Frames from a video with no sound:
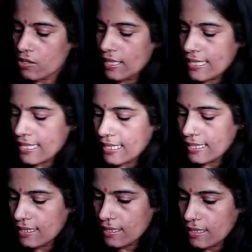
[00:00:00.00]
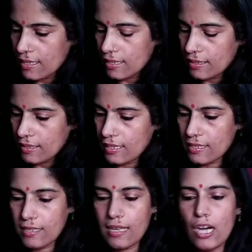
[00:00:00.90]
So let's see this.
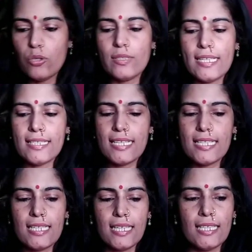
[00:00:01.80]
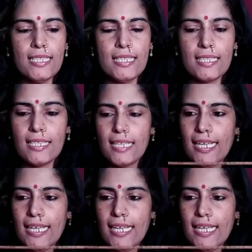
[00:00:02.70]
This is how the incense stick is.